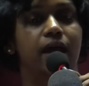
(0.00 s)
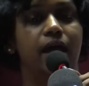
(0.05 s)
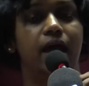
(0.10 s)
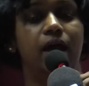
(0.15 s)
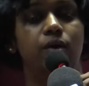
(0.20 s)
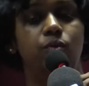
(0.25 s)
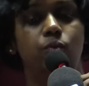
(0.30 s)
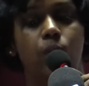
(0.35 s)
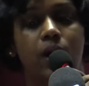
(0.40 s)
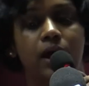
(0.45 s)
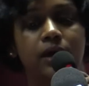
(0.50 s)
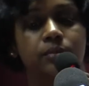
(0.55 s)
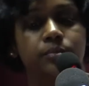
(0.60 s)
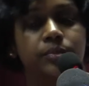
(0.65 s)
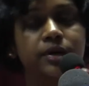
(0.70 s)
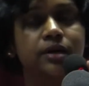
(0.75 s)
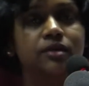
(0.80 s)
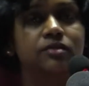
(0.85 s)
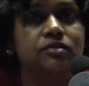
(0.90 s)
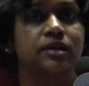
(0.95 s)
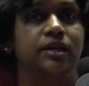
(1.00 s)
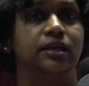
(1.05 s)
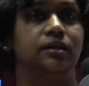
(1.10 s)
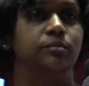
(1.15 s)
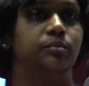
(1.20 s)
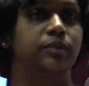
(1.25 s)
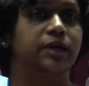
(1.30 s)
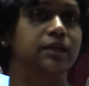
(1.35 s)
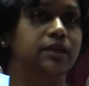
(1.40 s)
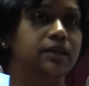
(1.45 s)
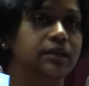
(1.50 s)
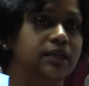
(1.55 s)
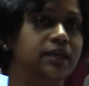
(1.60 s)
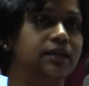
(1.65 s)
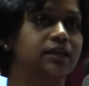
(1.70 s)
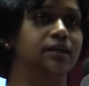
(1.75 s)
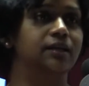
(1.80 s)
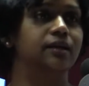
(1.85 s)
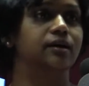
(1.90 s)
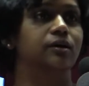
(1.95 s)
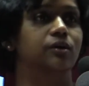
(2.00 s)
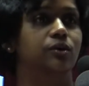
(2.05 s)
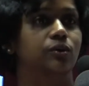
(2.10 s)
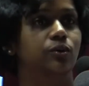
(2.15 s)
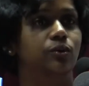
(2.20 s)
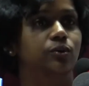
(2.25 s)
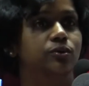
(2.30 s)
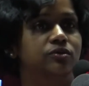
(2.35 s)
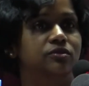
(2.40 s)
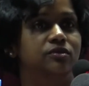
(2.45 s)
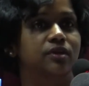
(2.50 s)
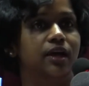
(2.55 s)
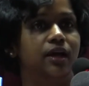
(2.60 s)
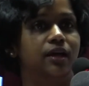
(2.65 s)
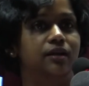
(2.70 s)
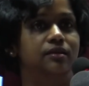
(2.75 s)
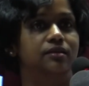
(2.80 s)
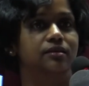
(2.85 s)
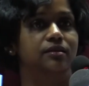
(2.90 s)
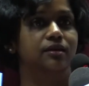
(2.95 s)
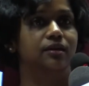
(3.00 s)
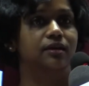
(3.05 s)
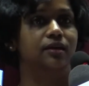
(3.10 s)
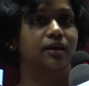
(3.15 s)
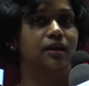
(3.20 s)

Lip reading: And one person in particular who said